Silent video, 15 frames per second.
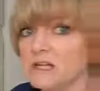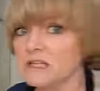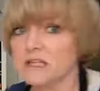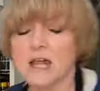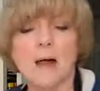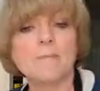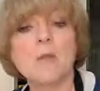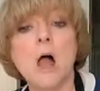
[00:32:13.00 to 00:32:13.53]
of
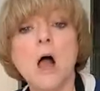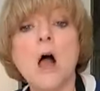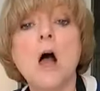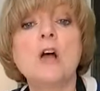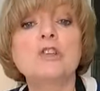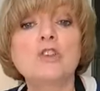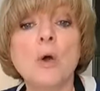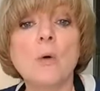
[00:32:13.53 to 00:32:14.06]
that.
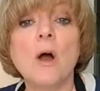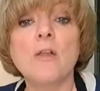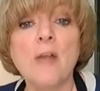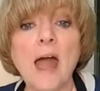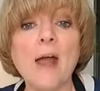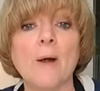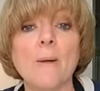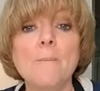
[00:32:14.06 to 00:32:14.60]
So,
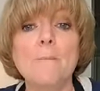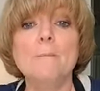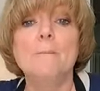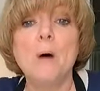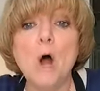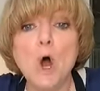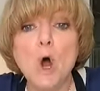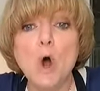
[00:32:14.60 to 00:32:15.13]
there.
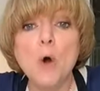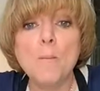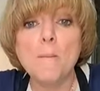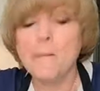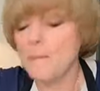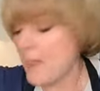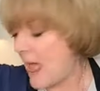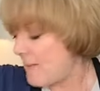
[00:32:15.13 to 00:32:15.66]
Boom.
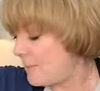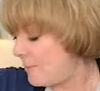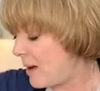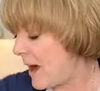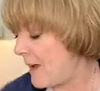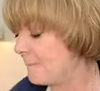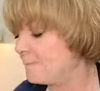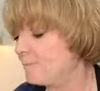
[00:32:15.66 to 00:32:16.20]
Apple pie.